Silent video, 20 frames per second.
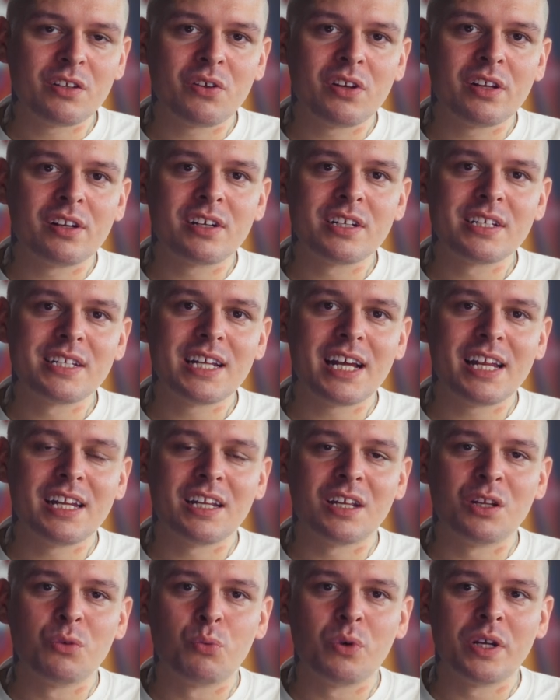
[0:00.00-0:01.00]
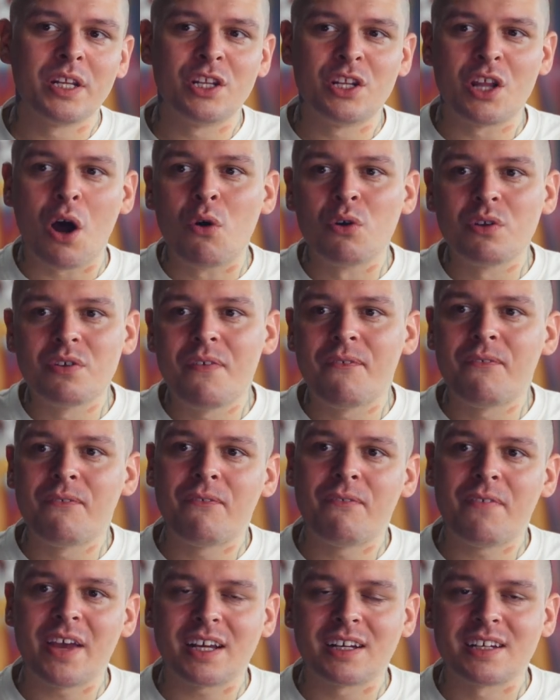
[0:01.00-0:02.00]
to understand that we don't
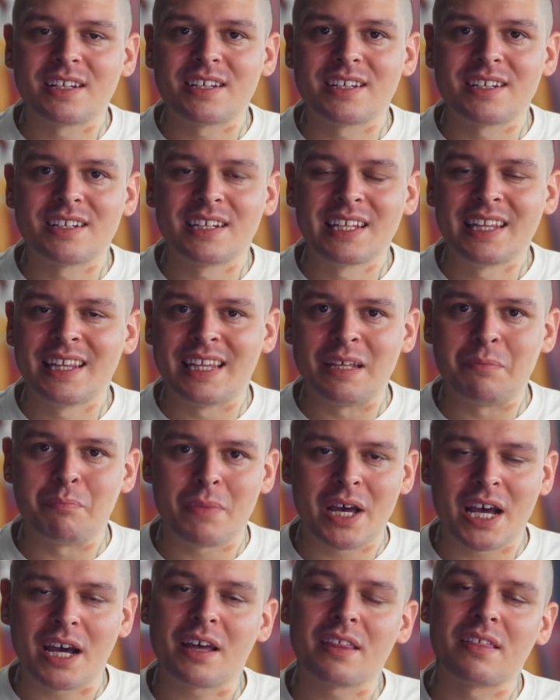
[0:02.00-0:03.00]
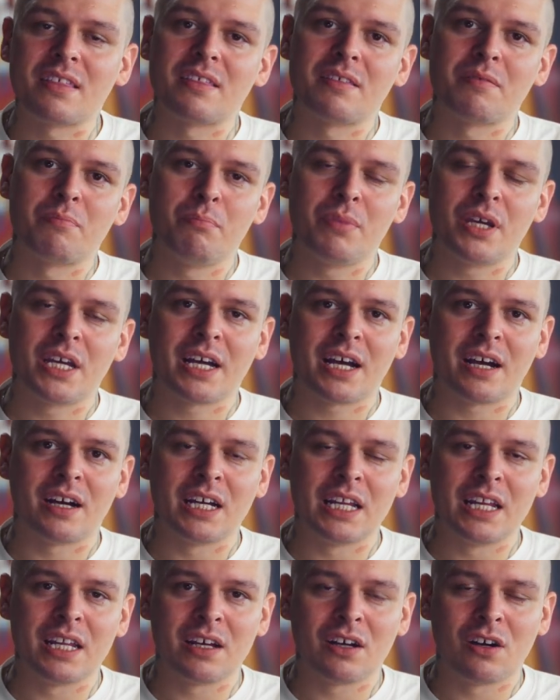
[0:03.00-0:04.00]
fix the math
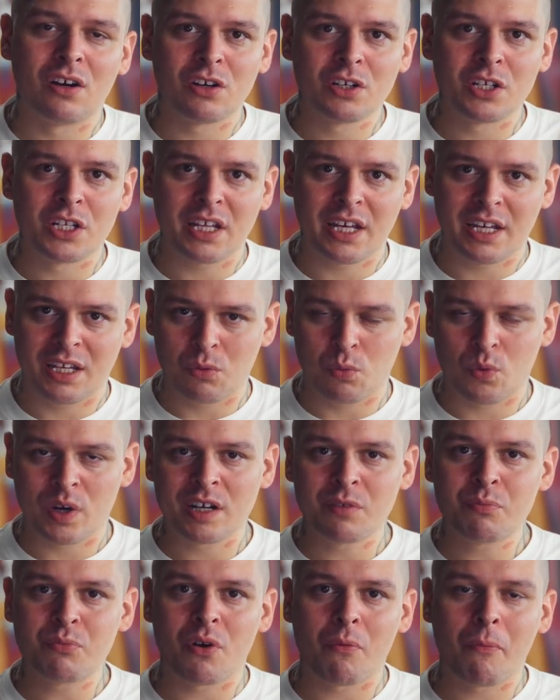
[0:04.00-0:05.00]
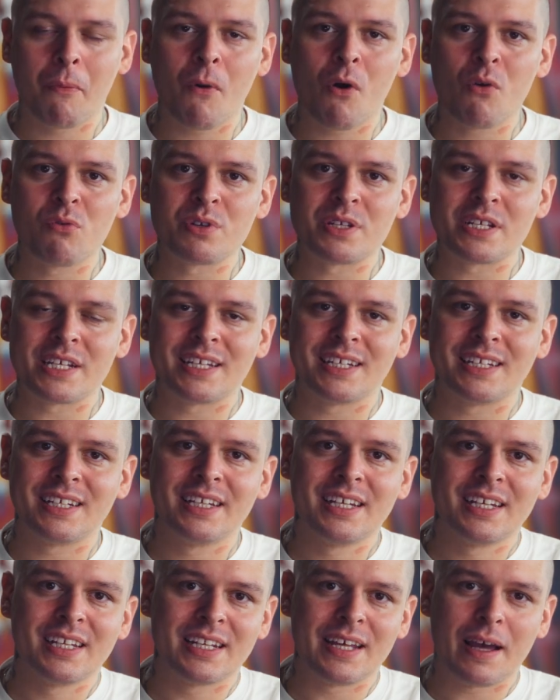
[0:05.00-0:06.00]
behind Octane. We're proposing
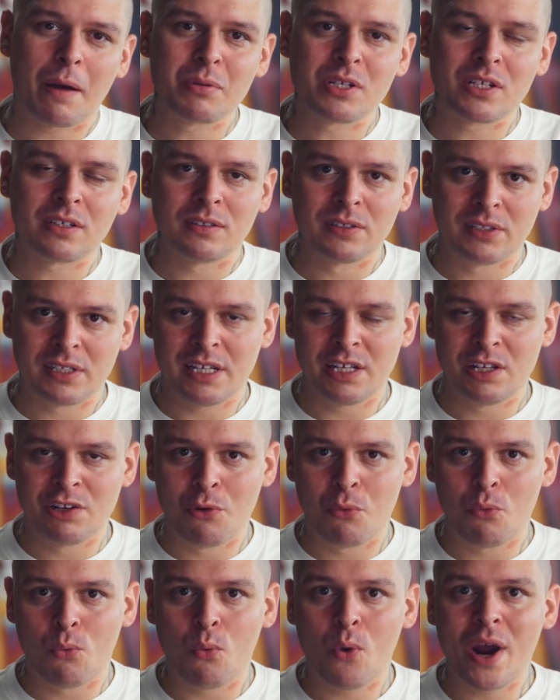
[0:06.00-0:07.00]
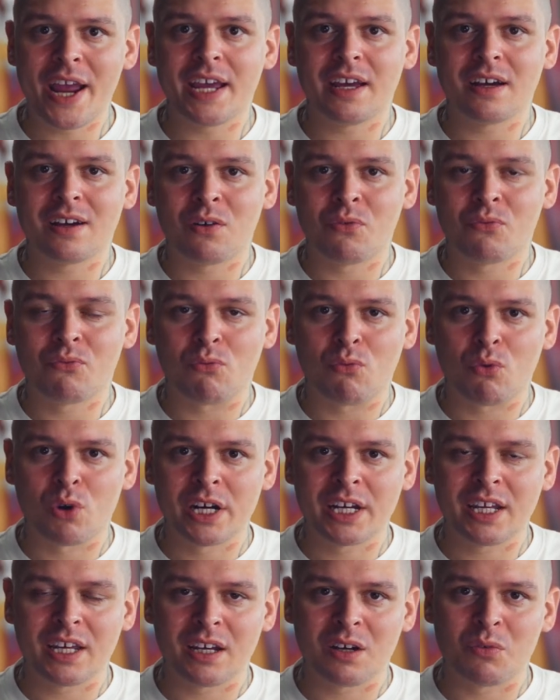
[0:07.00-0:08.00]
the absolutely new way of
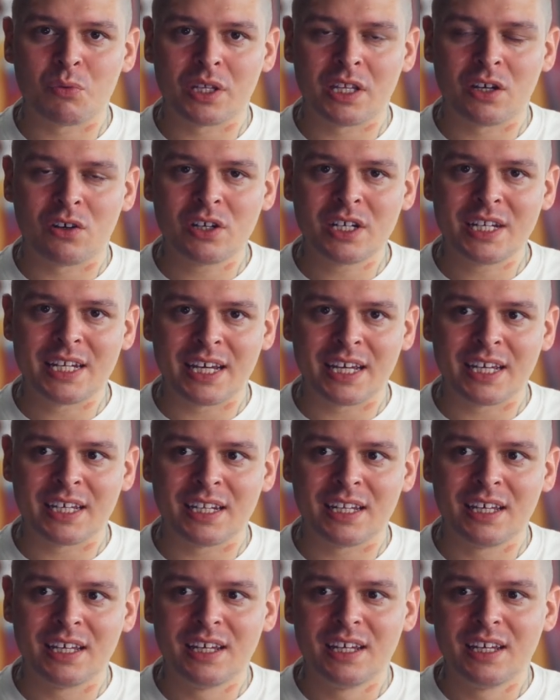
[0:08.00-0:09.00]
working with Octane.